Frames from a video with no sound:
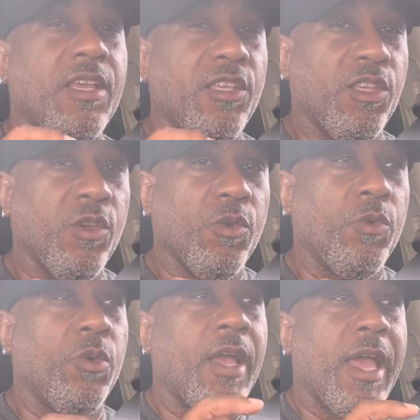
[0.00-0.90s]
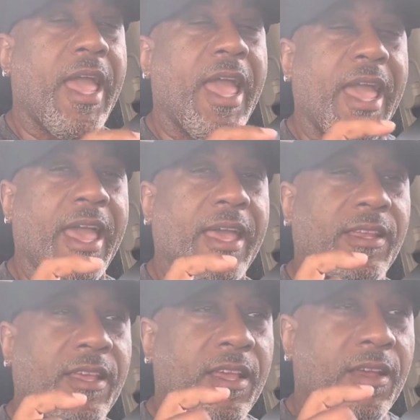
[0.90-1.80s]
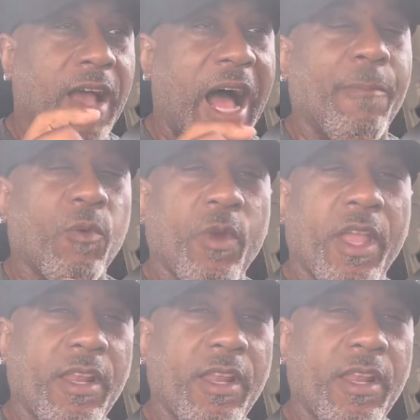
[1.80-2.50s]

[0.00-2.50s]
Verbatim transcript: you and operate